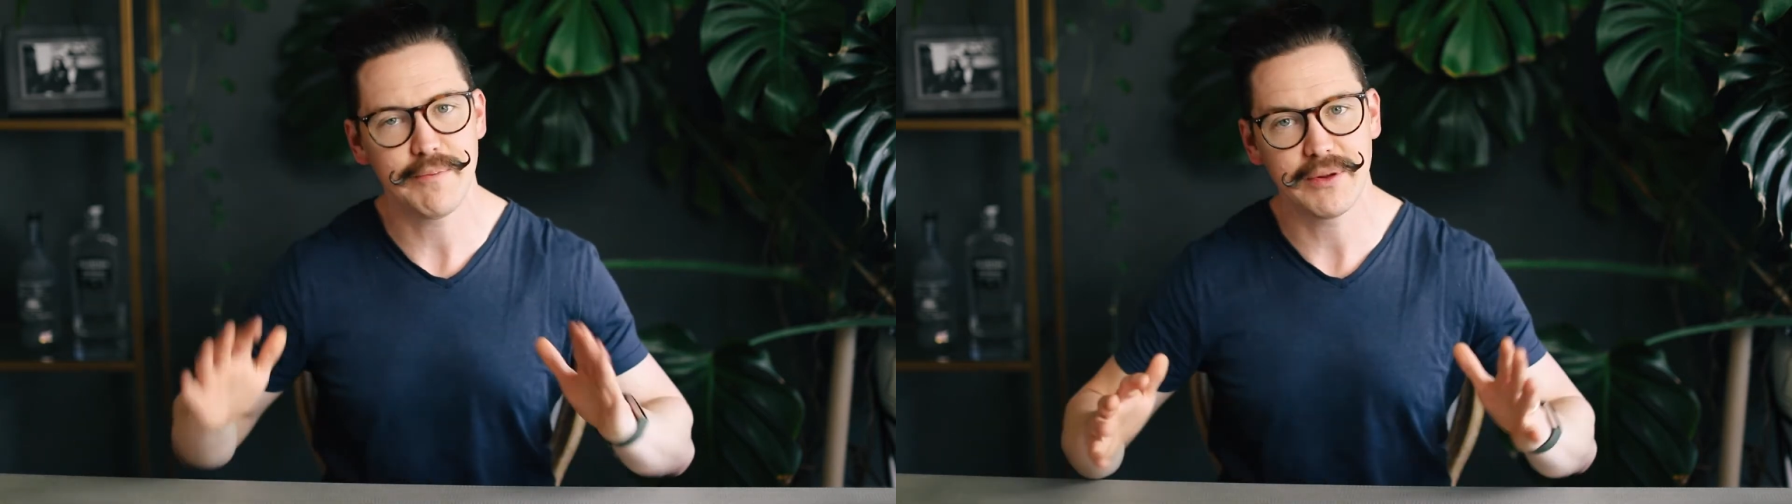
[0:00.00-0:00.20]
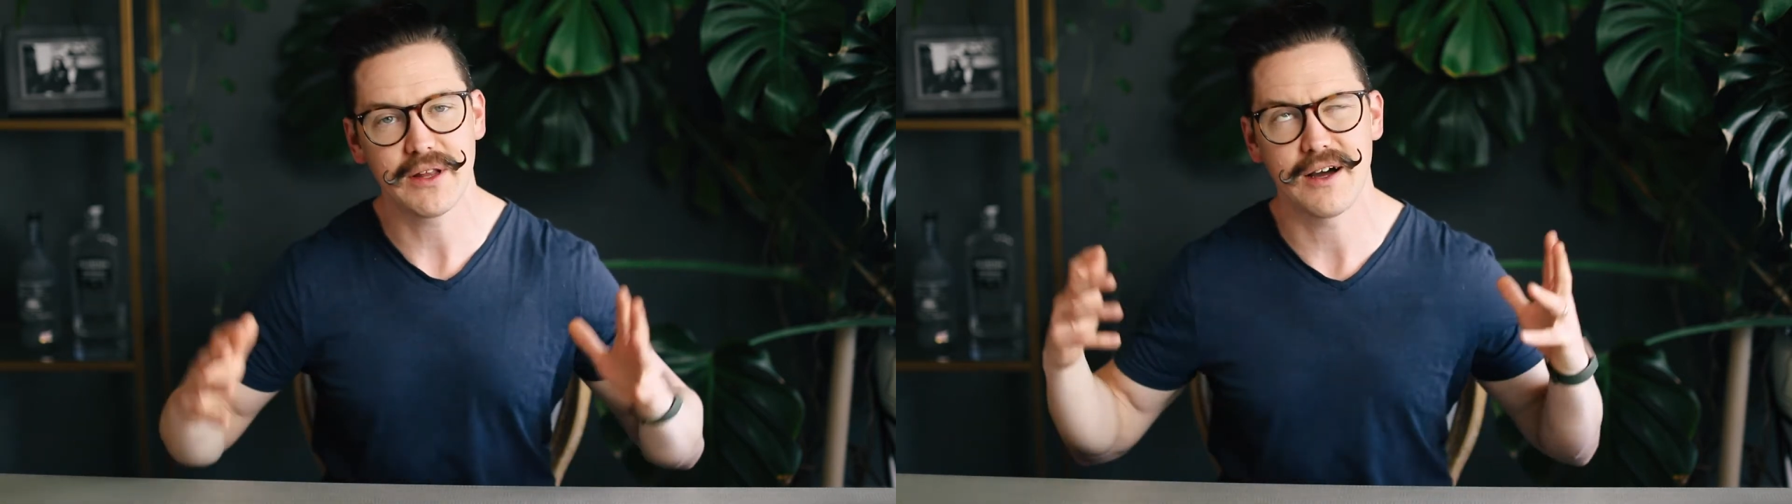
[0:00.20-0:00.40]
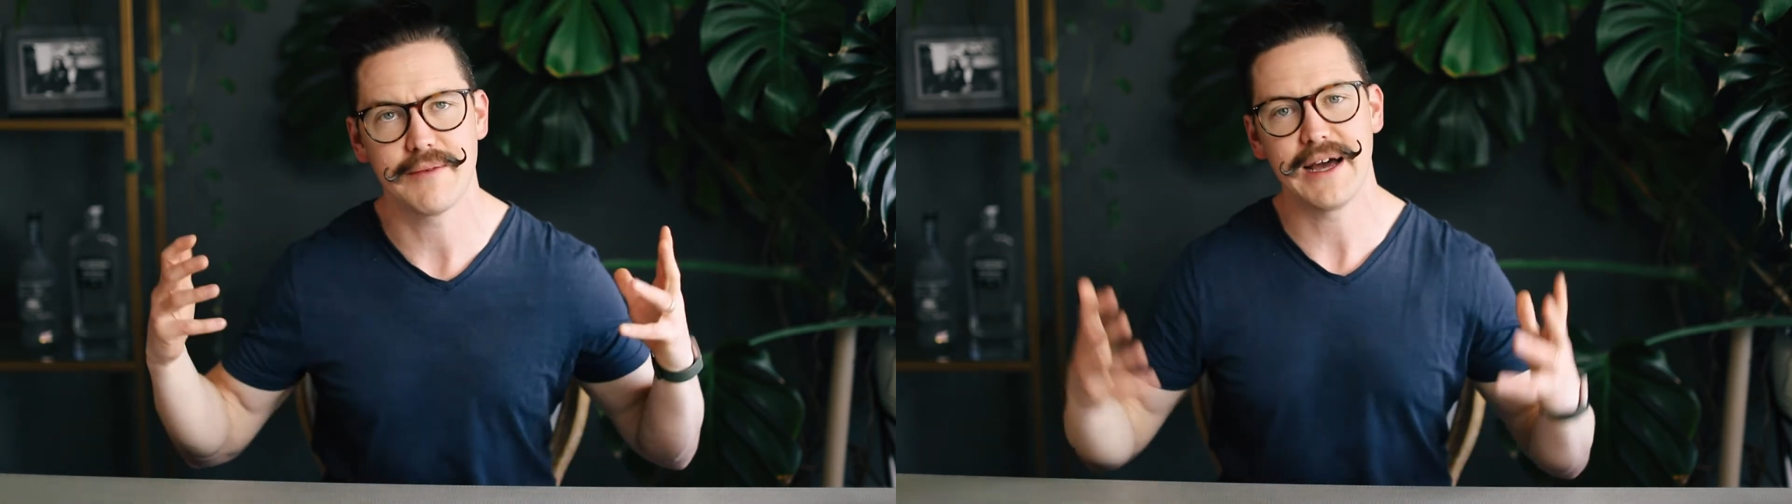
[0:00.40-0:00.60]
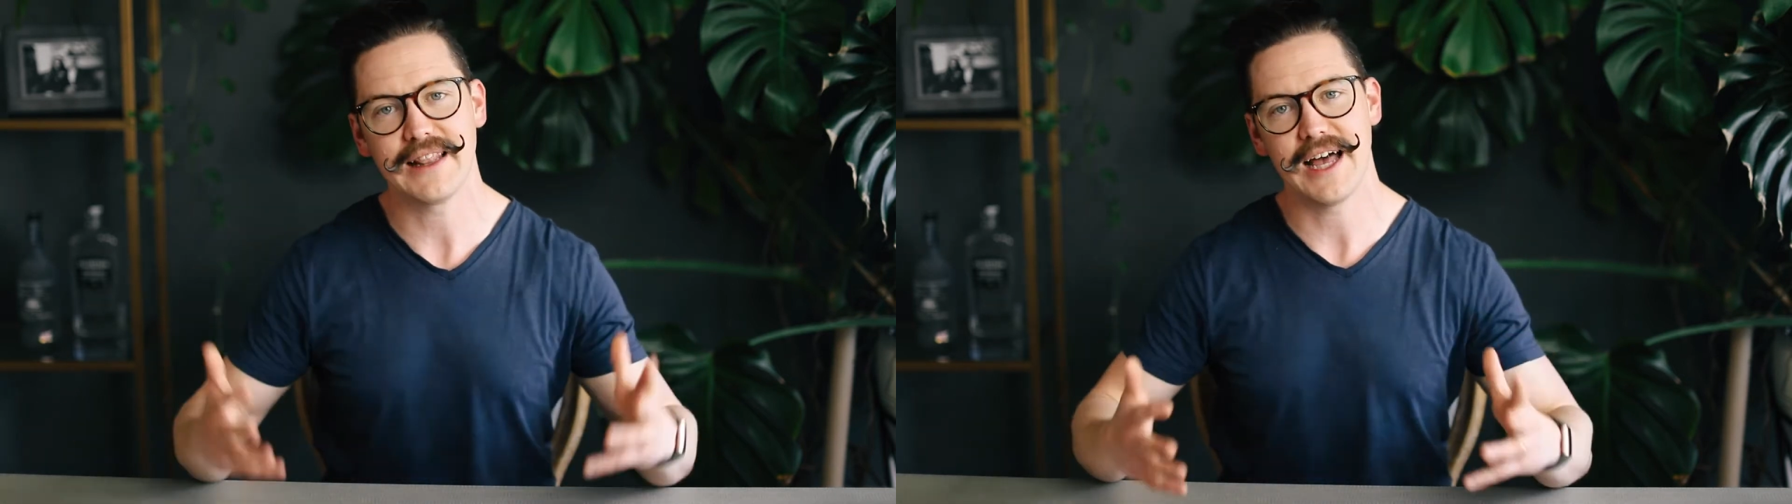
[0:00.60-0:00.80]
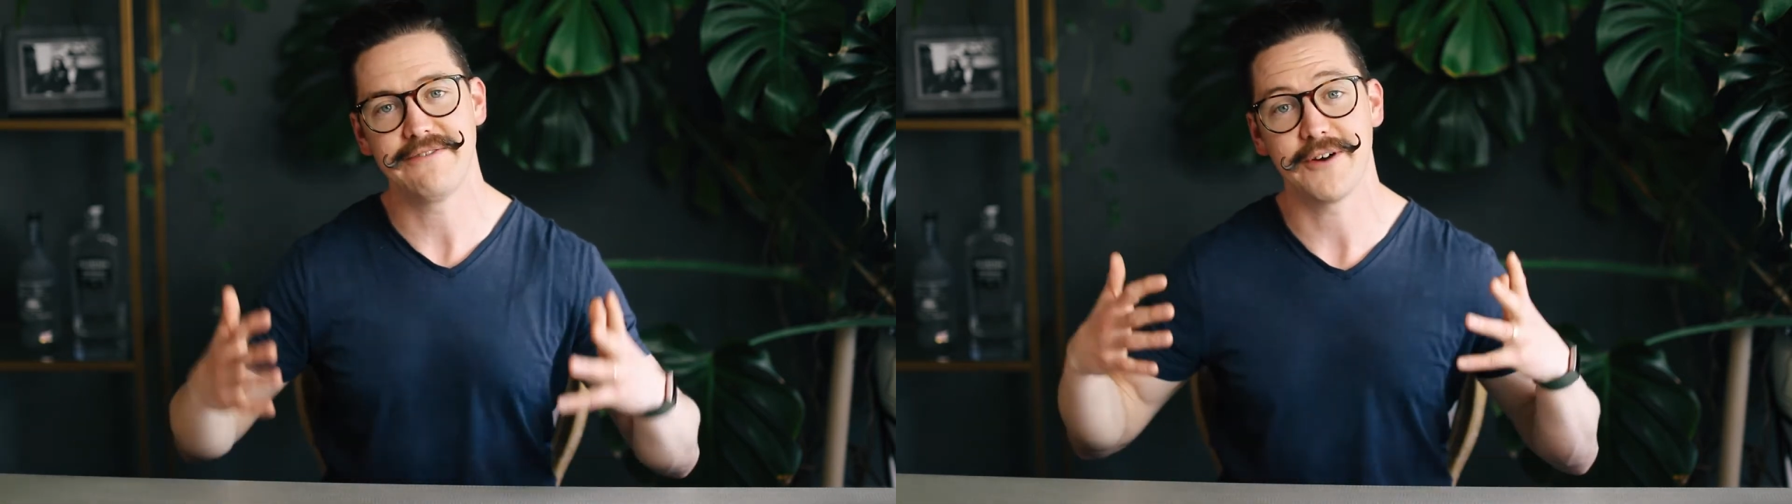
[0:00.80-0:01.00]
belong in my
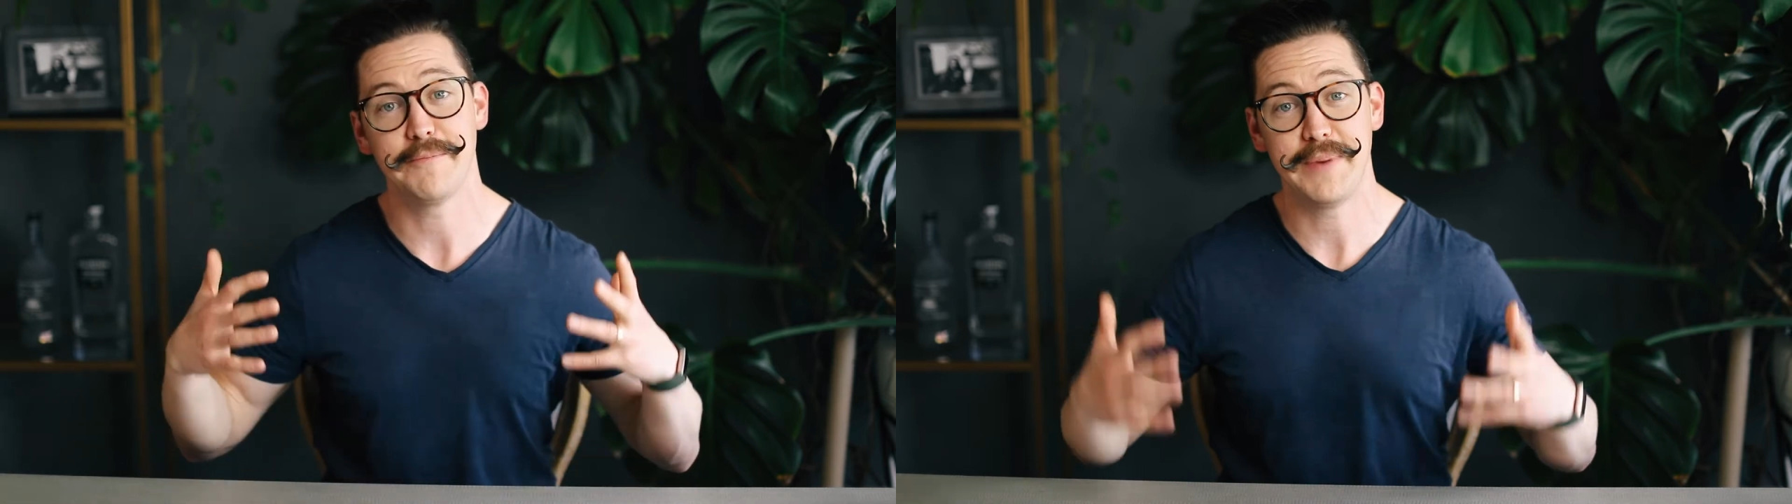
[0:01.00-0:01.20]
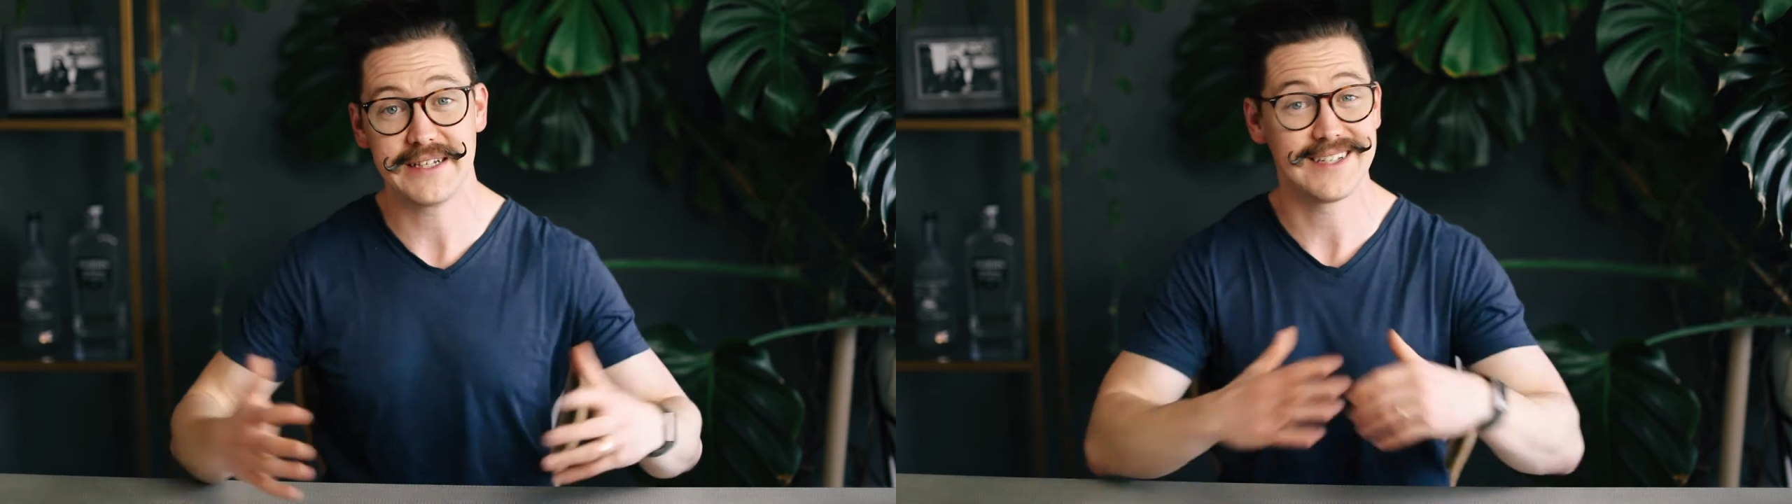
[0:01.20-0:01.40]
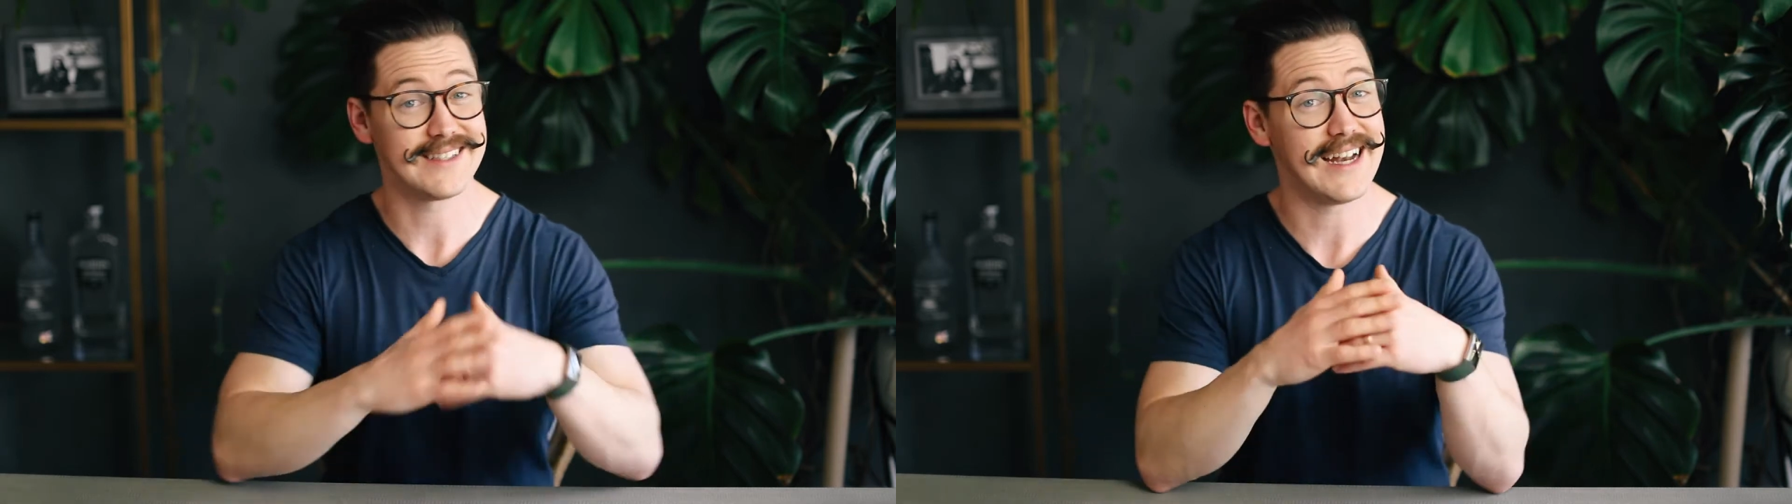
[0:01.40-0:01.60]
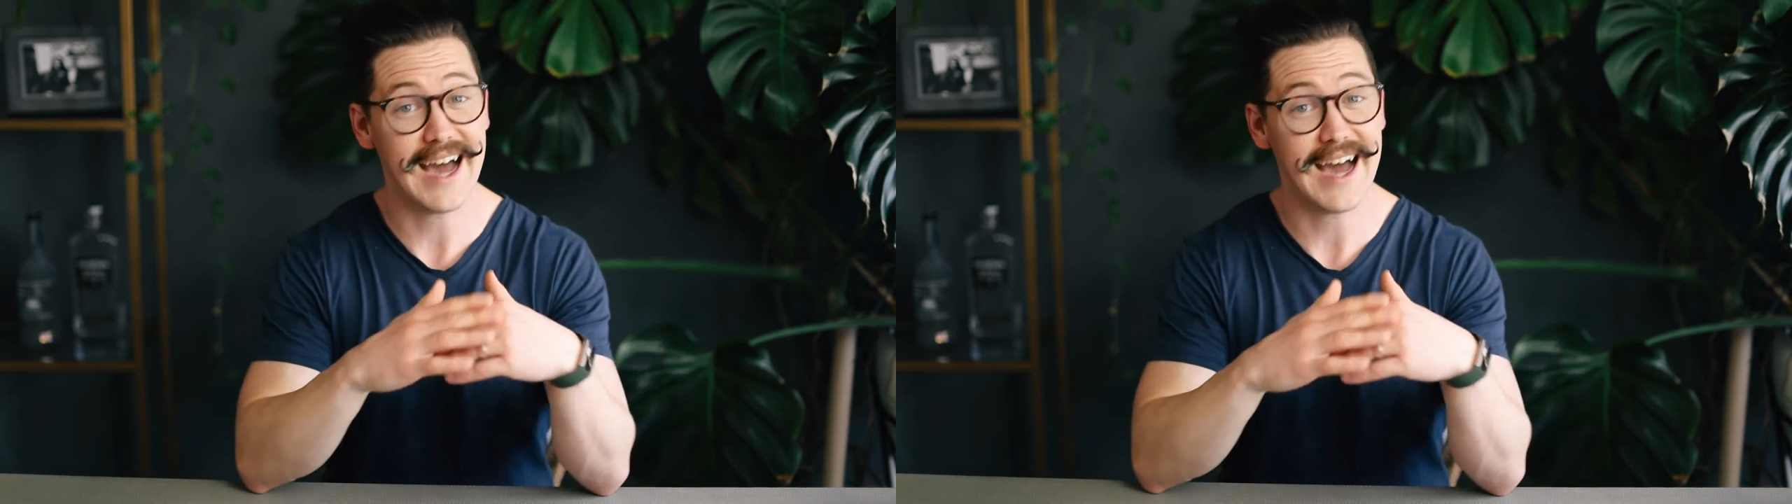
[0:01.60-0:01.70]
life or business that